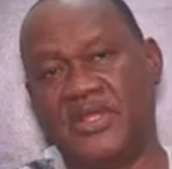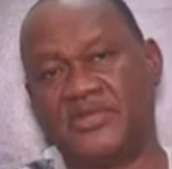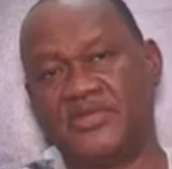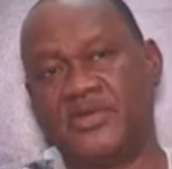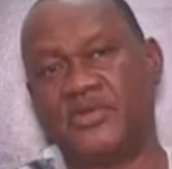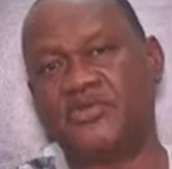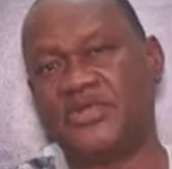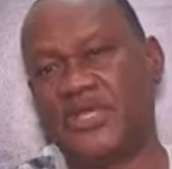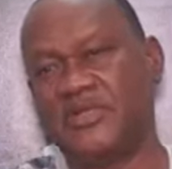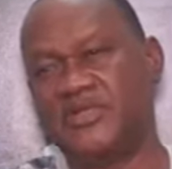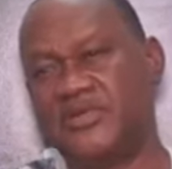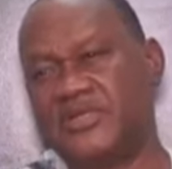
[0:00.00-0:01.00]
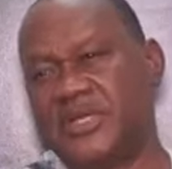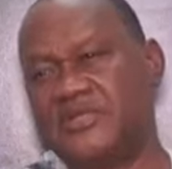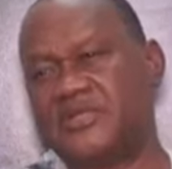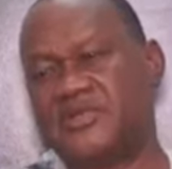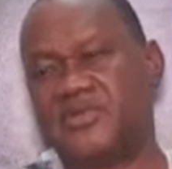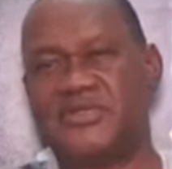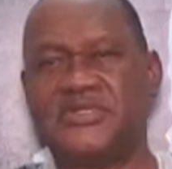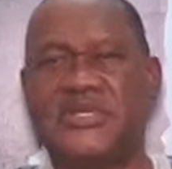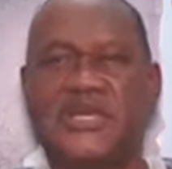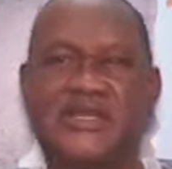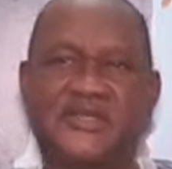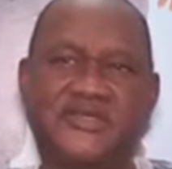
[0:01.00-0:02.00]
So those are some of the
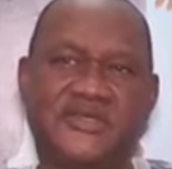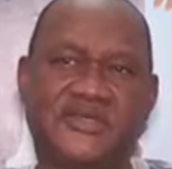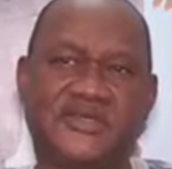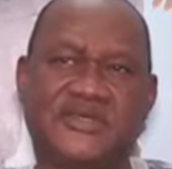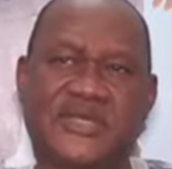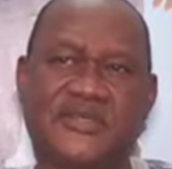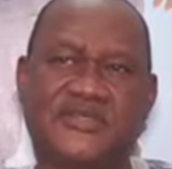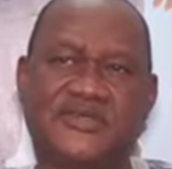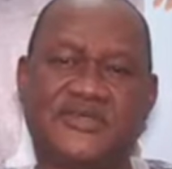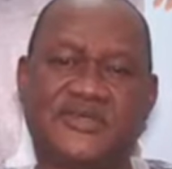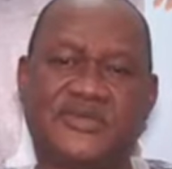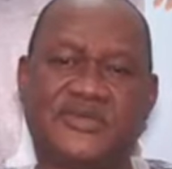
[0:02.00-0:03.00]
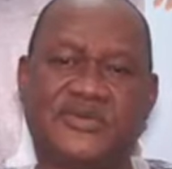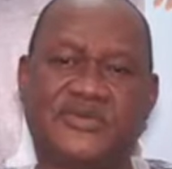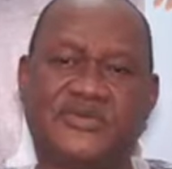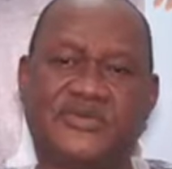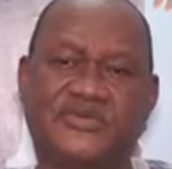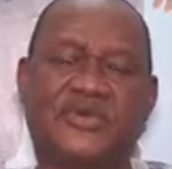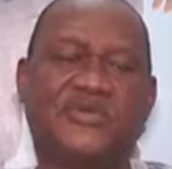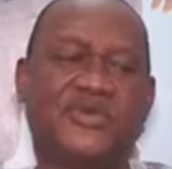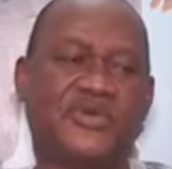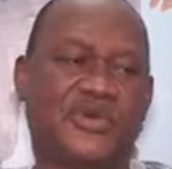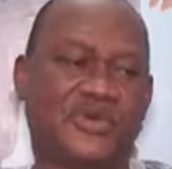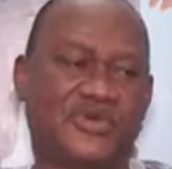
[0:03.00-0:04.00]
challenges that one
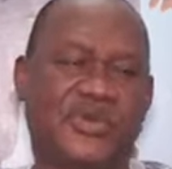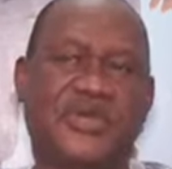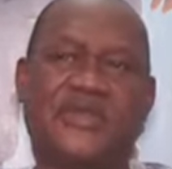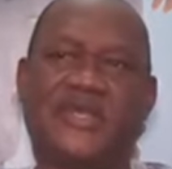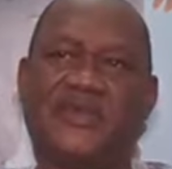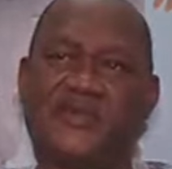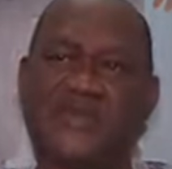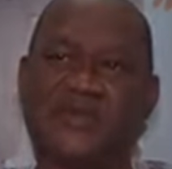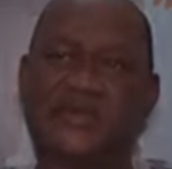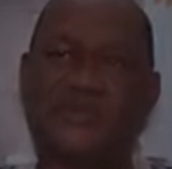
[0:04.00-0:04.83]
would talk about having all